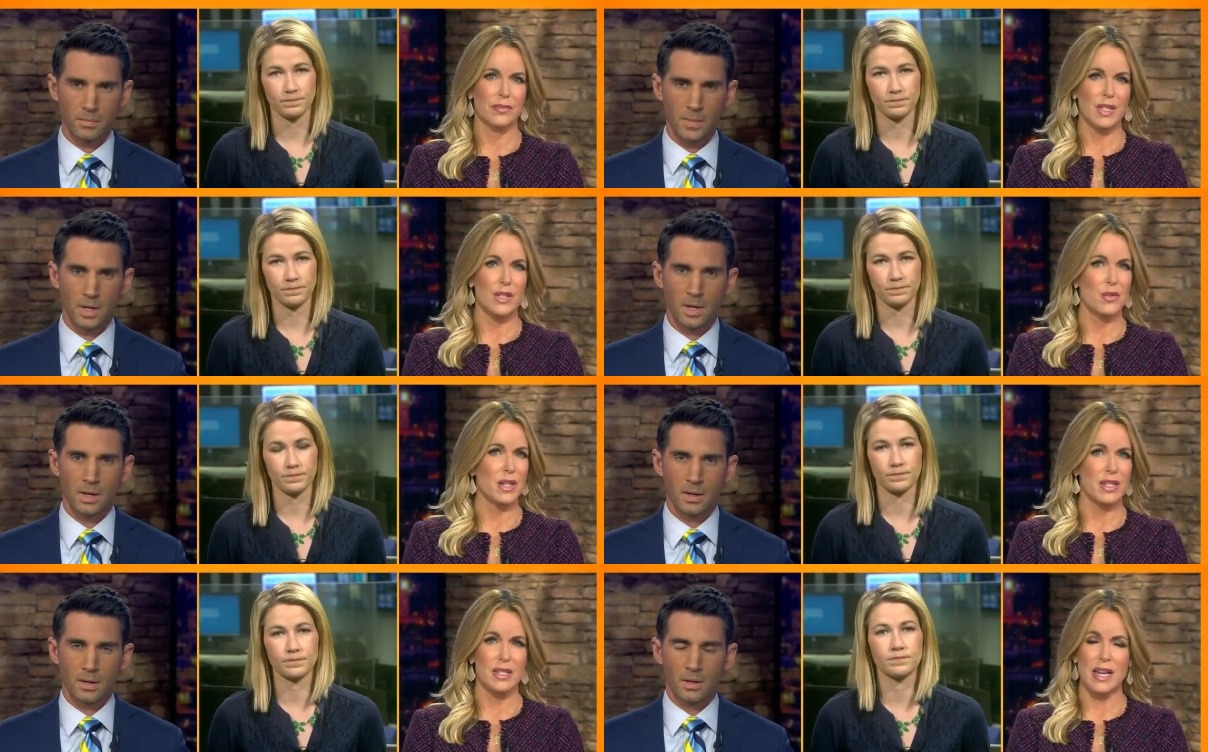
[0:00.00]
Speaker 1: It's
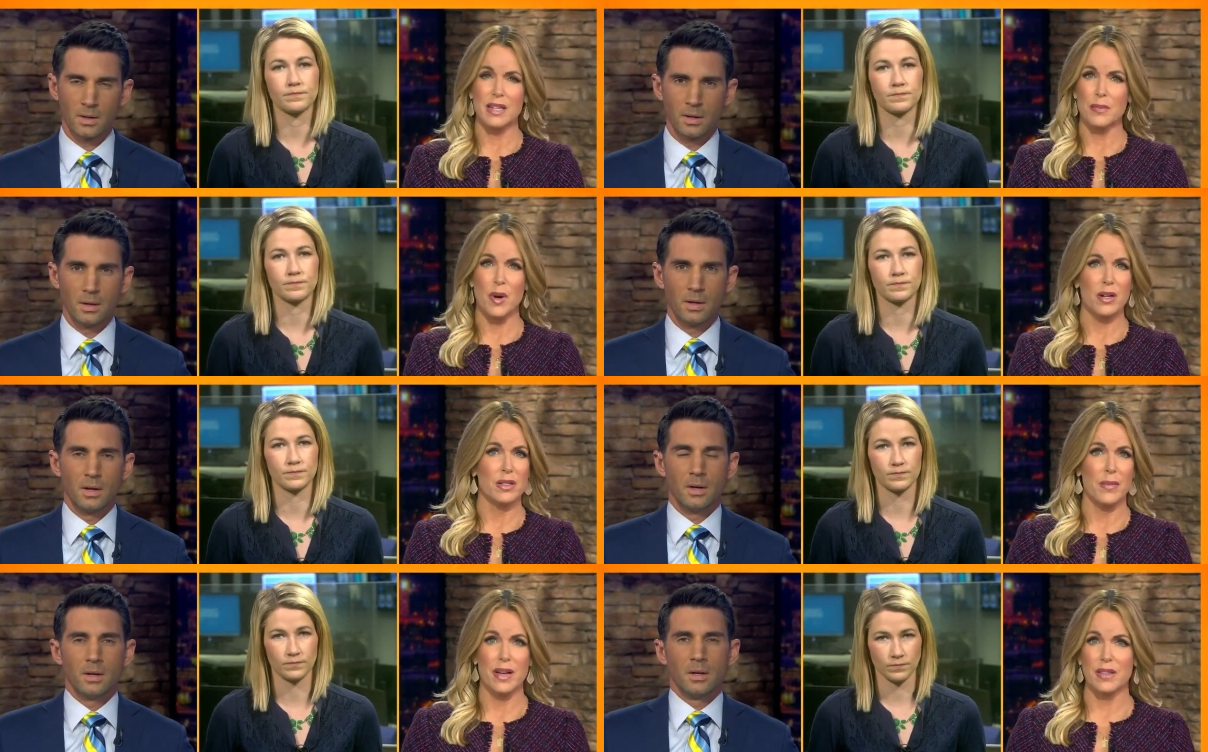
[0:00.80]
one of the saddest
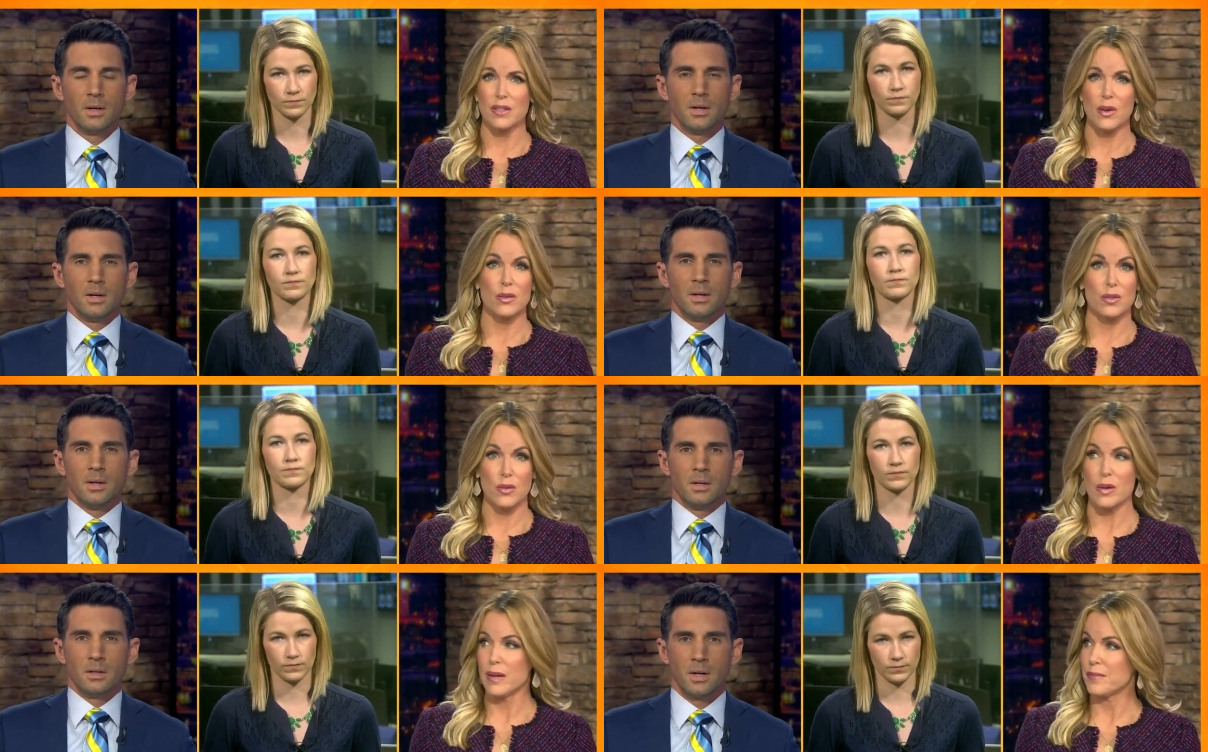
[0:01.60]
parts about this whole
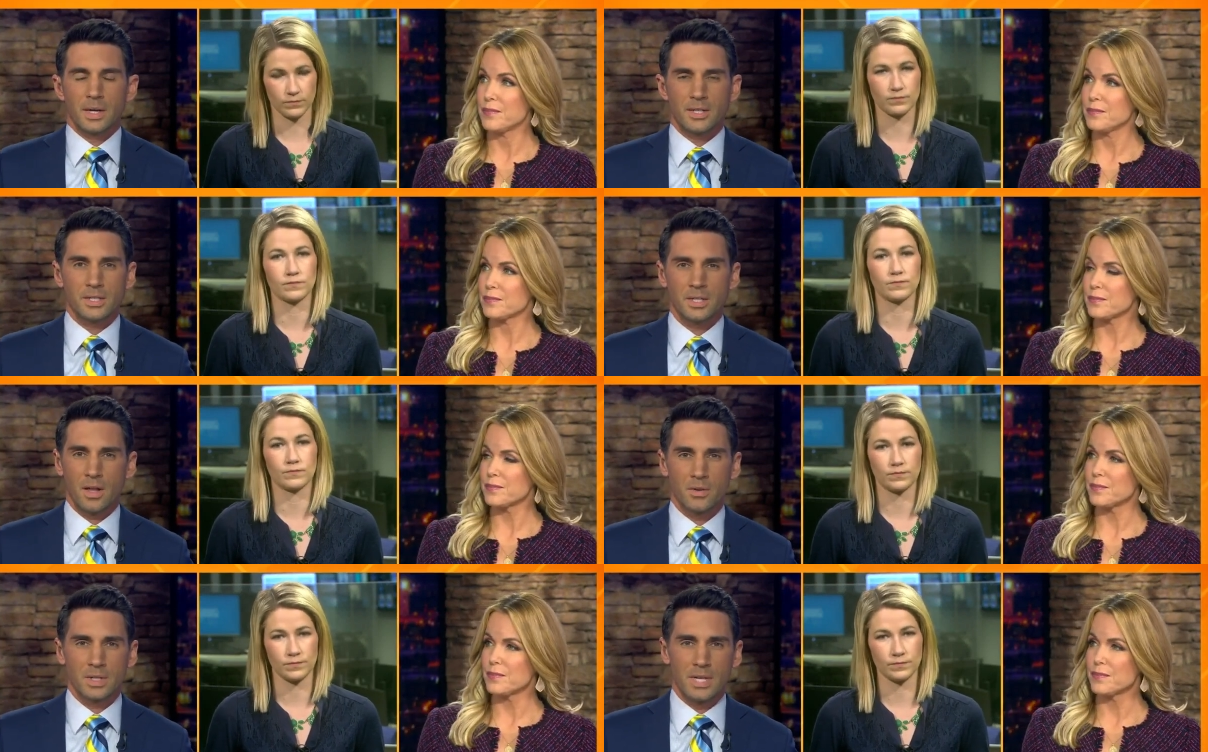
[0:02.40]
story.
Speaker 2: Uh, just
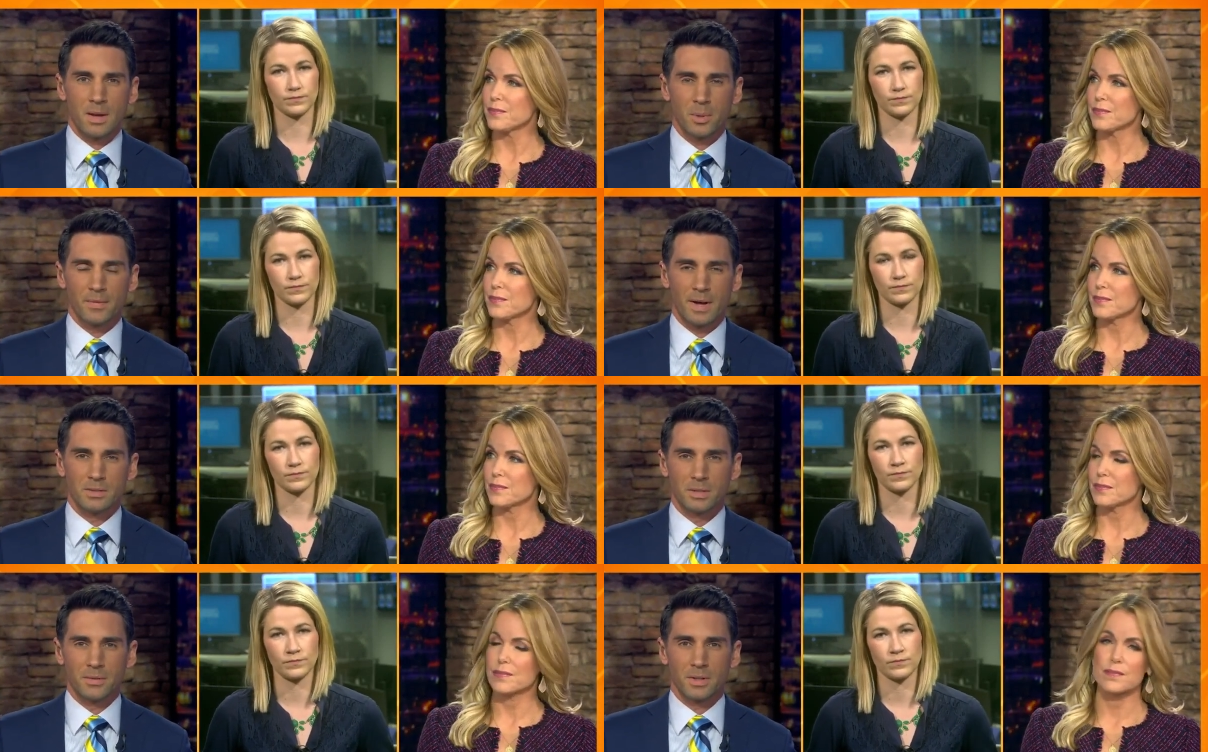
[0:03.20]
another example of how
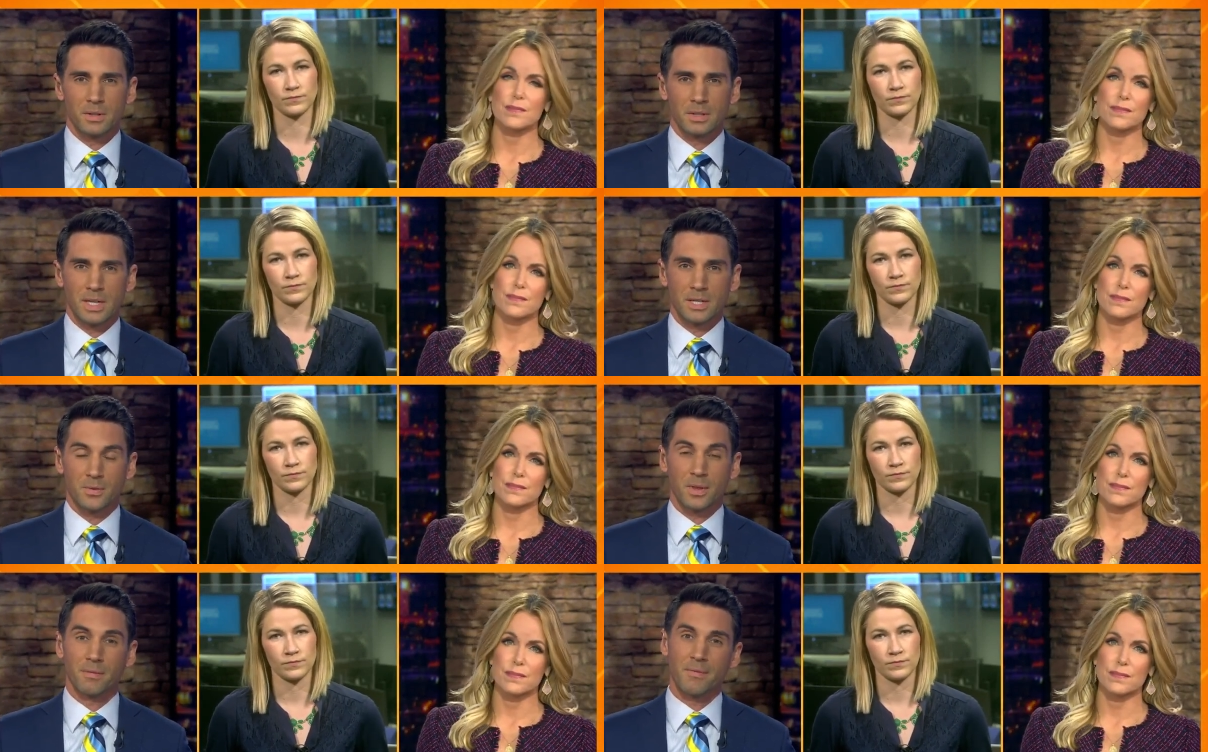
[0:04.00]
difficult it is
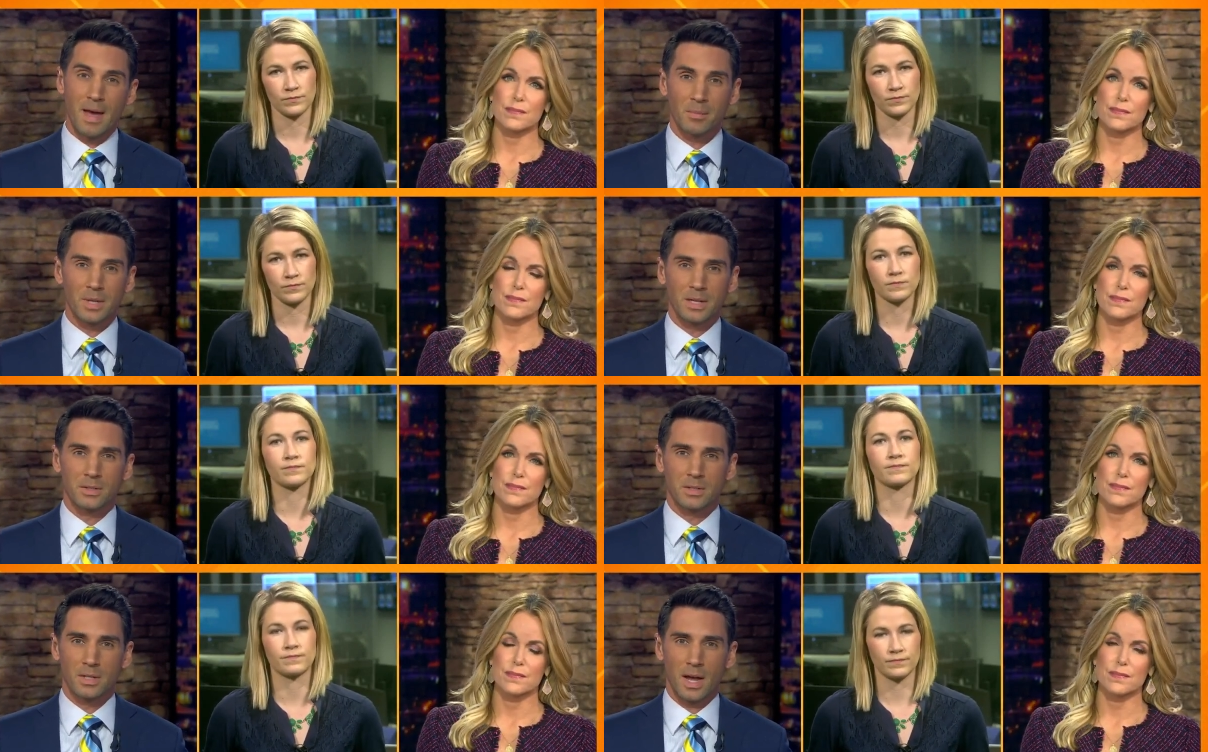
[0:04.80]
for the
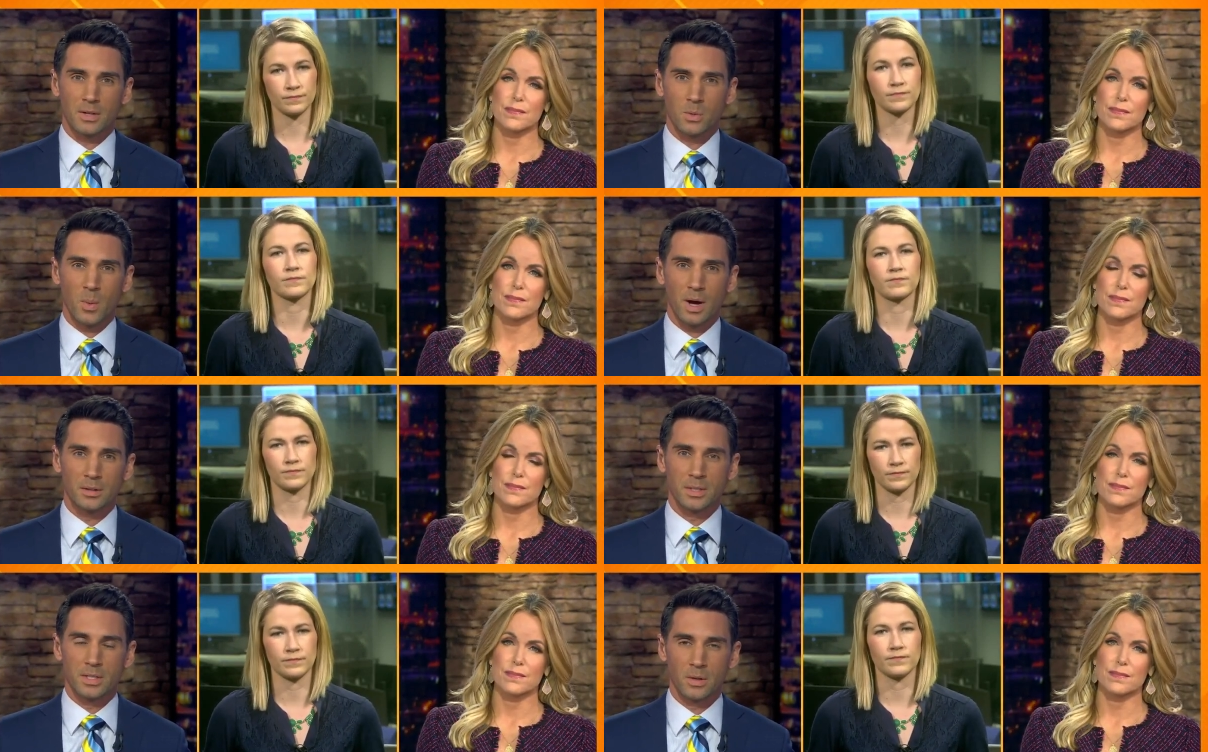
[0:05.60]
families as
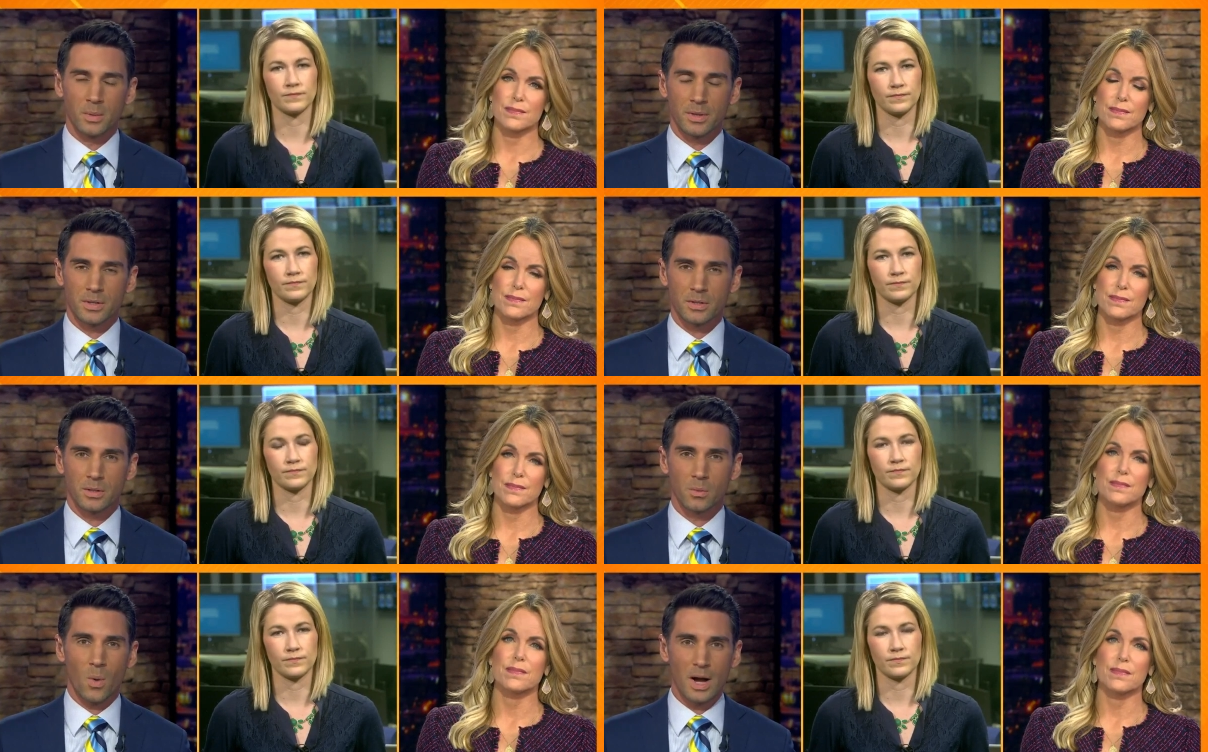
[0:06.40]
well to deal with this,
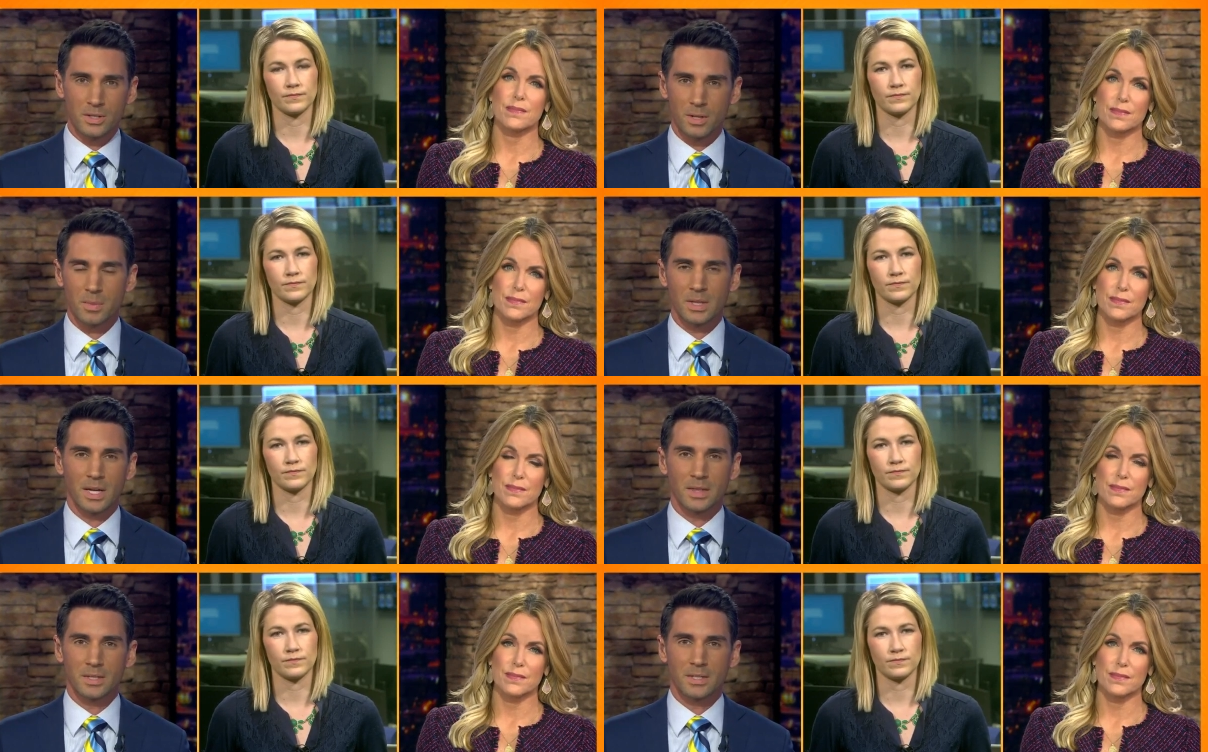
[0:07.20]
to watch something
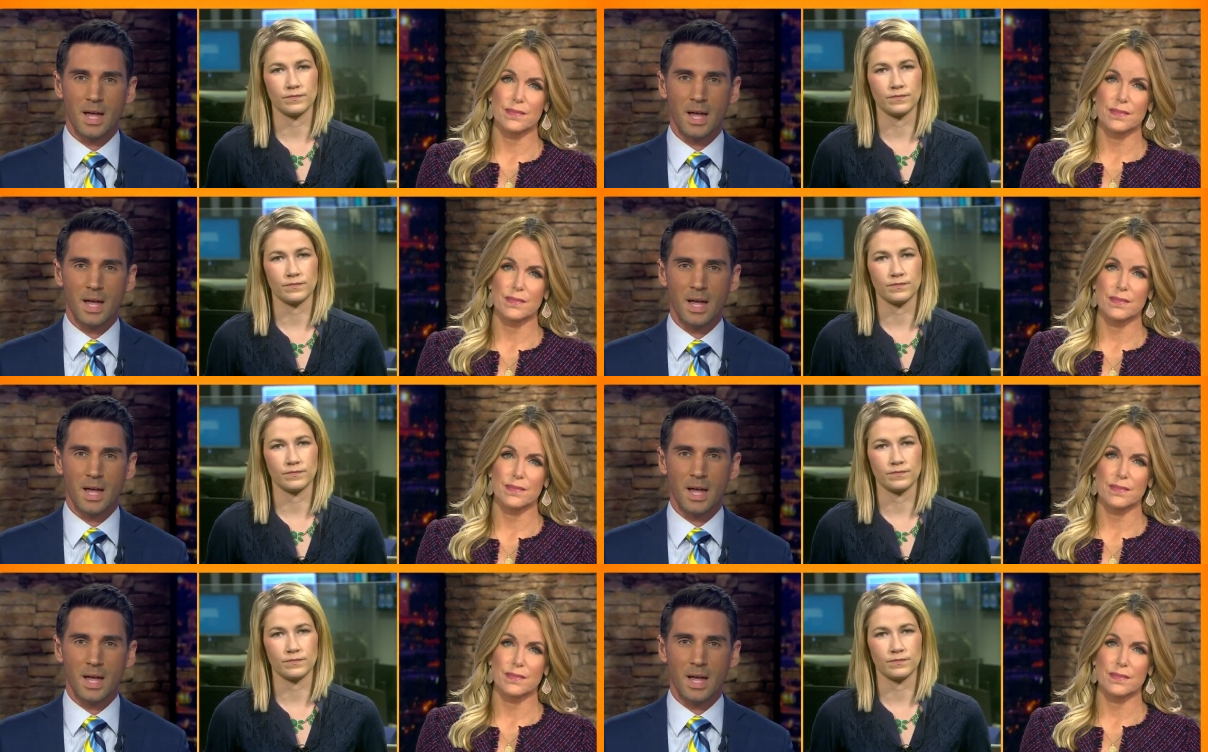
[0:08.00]
like this